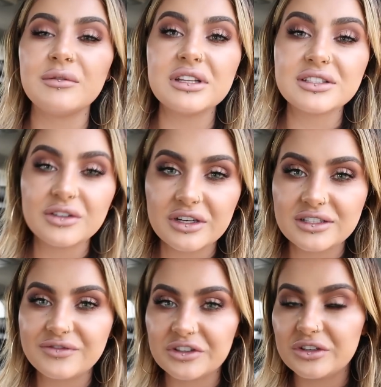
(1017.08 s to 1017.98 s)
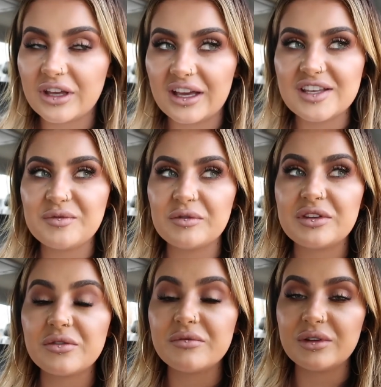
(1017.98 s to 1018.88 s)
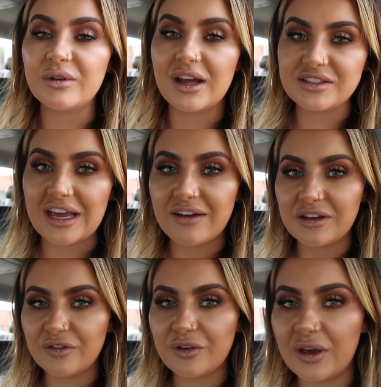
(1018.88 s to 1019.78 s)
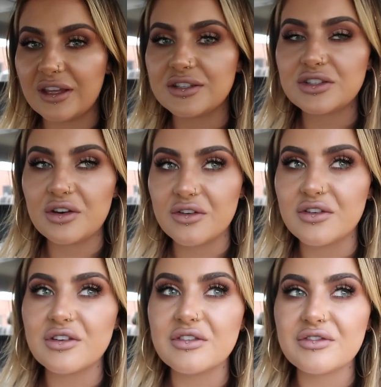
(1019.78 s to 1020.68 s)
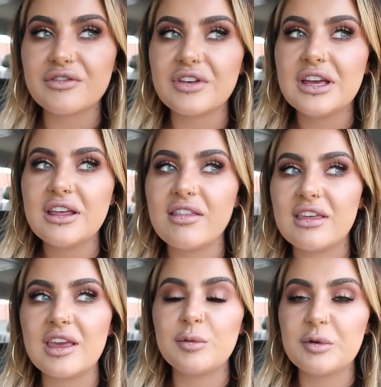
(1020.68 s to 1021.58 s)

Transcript: I'm really sorry for you guys but we don't we don't actually have any footage of the